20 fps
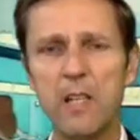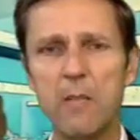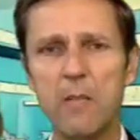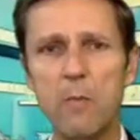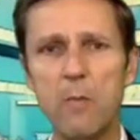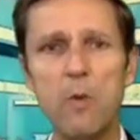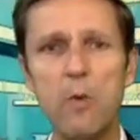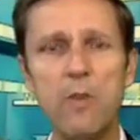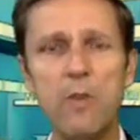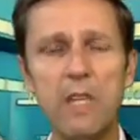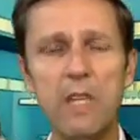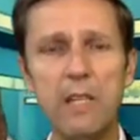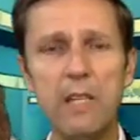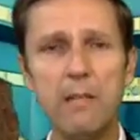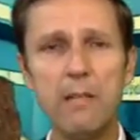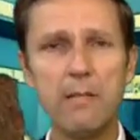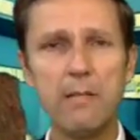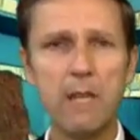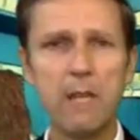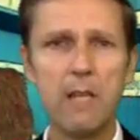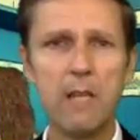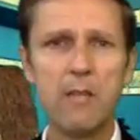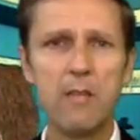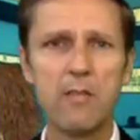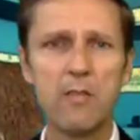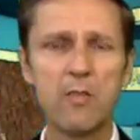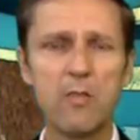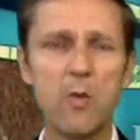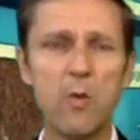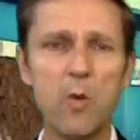movies,
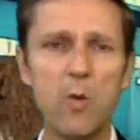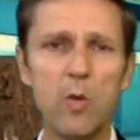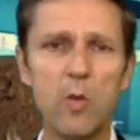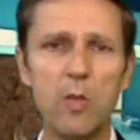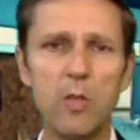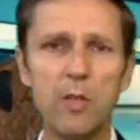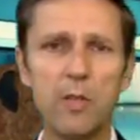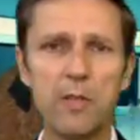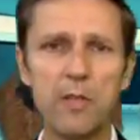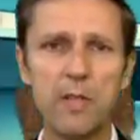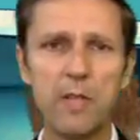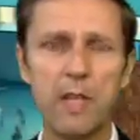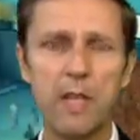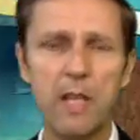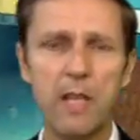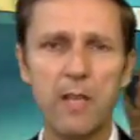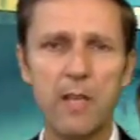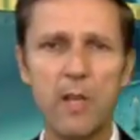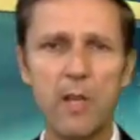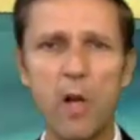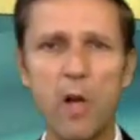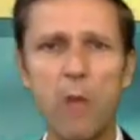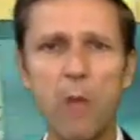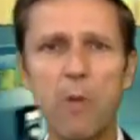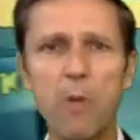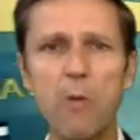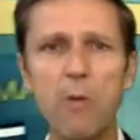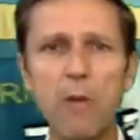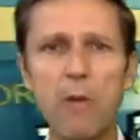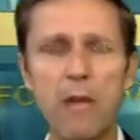schools, they all
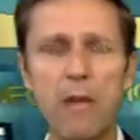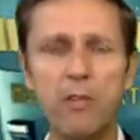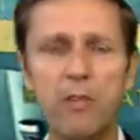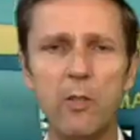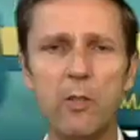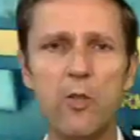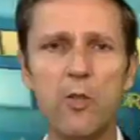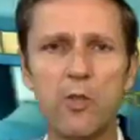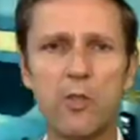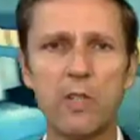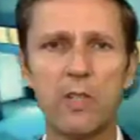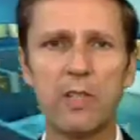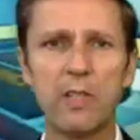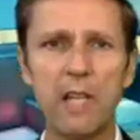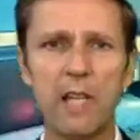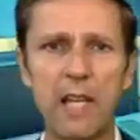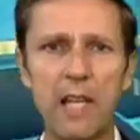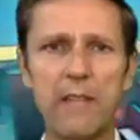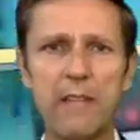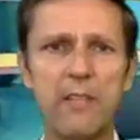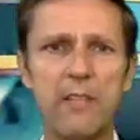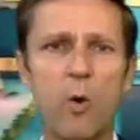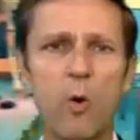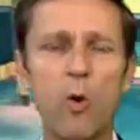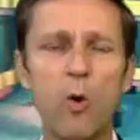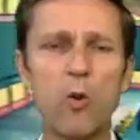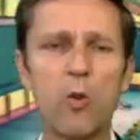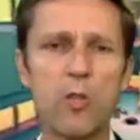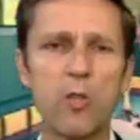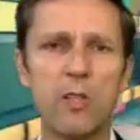promote evolution as the
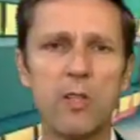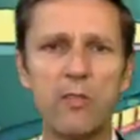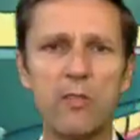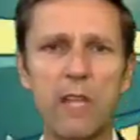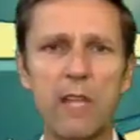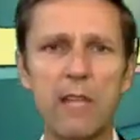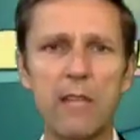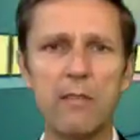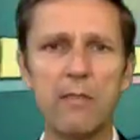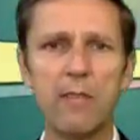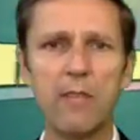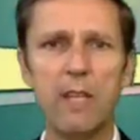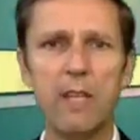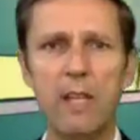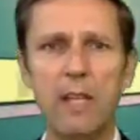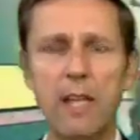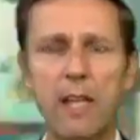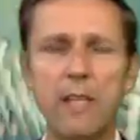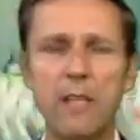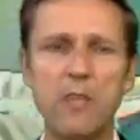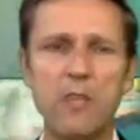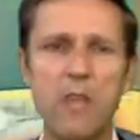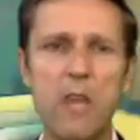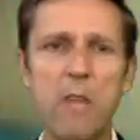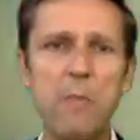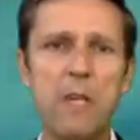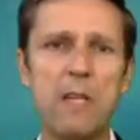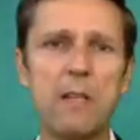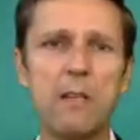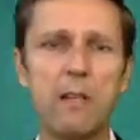origin of life and the
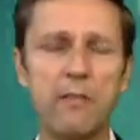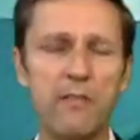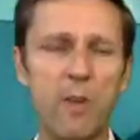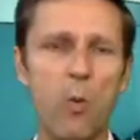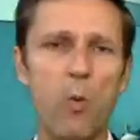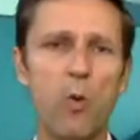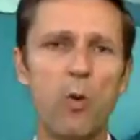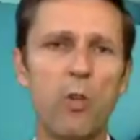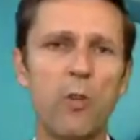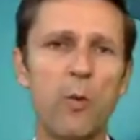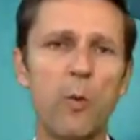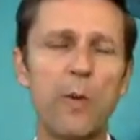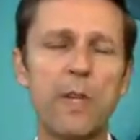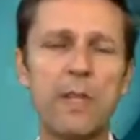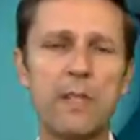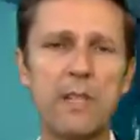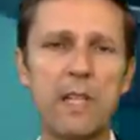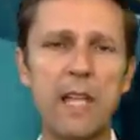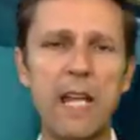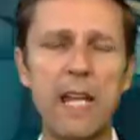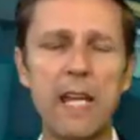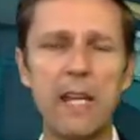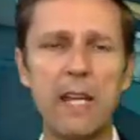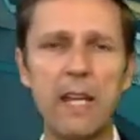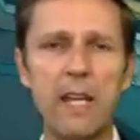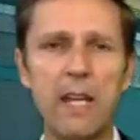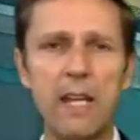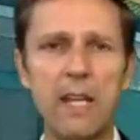shaping of the world we're in today.